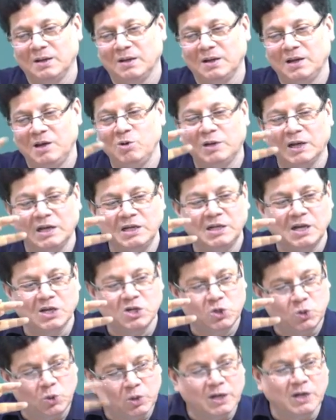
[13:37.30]
you can
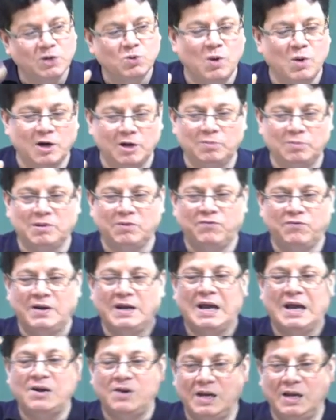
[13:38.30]
just rotate one of the
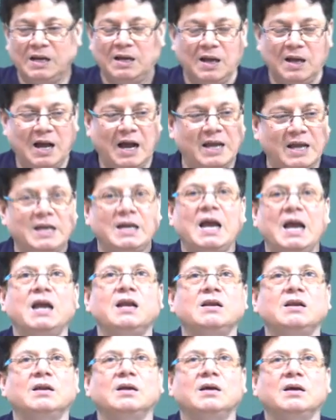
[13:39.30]
phenyl ring. I
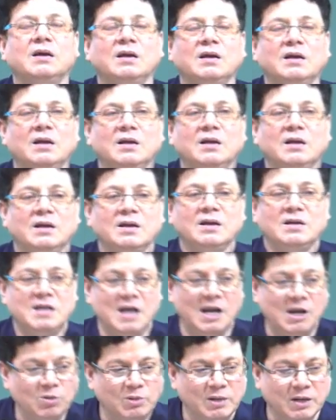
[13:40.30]
again
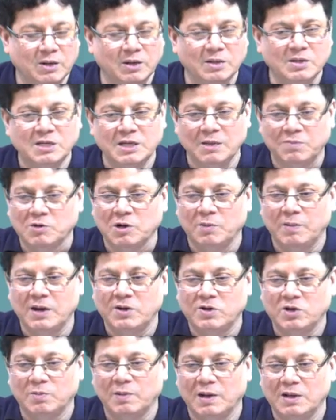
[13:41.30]
tell you the concept of
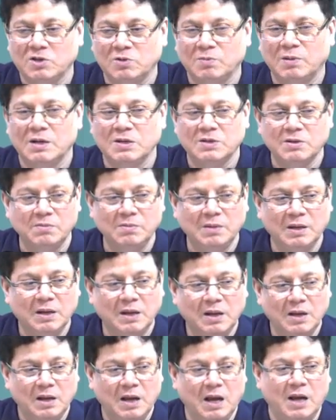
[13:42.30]
attrop isomerism.
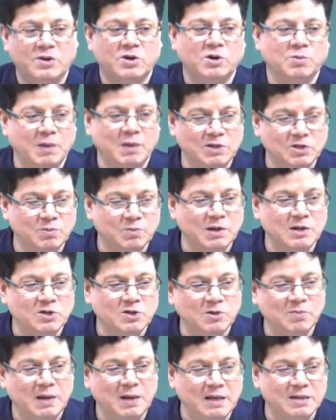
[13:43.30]
Attrop
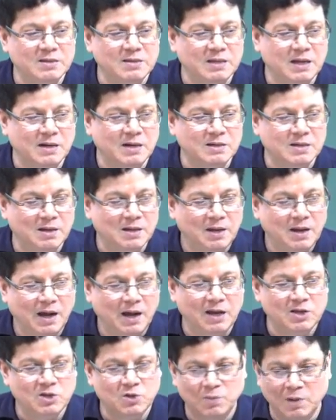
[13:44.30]
isomerism is that
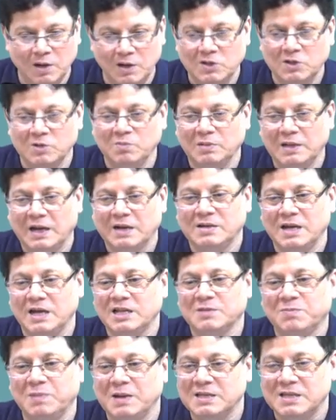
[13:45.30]
isomerism that
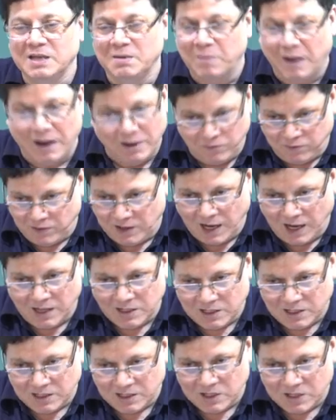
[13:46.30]
takes place in biphenyl
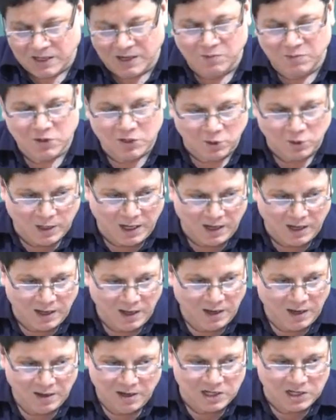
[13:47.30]
systems, okay,
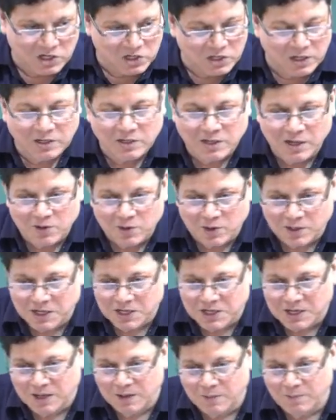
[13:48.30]
restricted
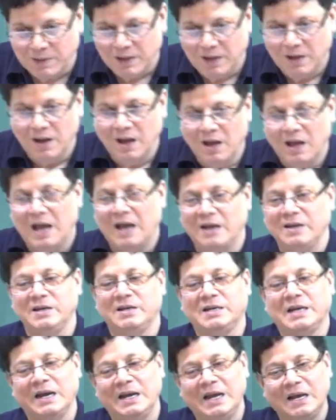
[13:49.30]
rotation, and it
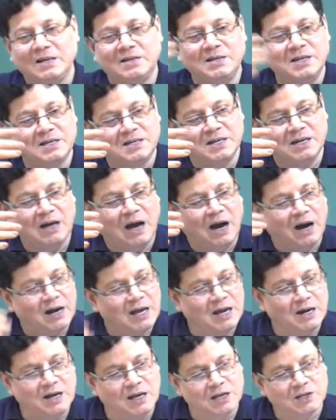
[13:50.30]
can exist in R
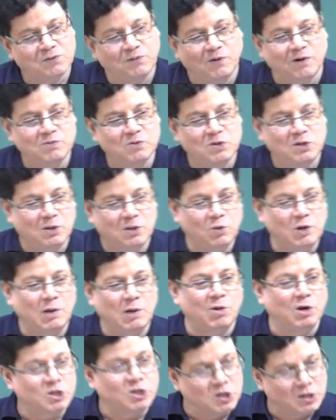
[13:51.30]
and S forms. We have
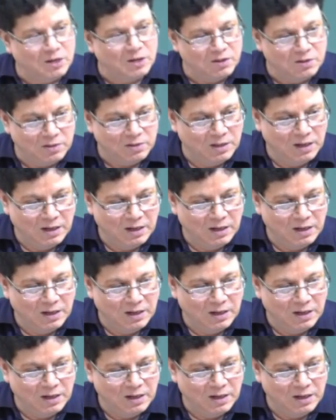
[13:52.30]
also done